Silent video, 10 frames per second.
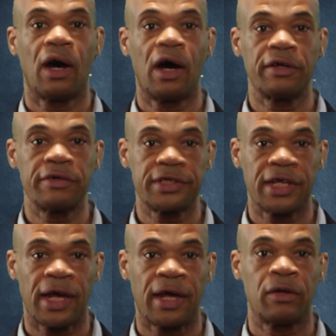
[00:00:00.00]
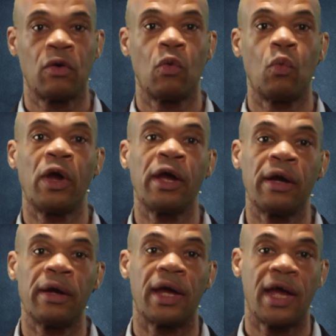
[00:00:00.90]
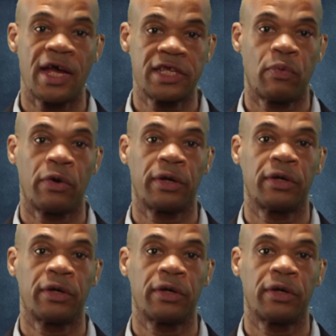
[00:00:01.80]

understand where export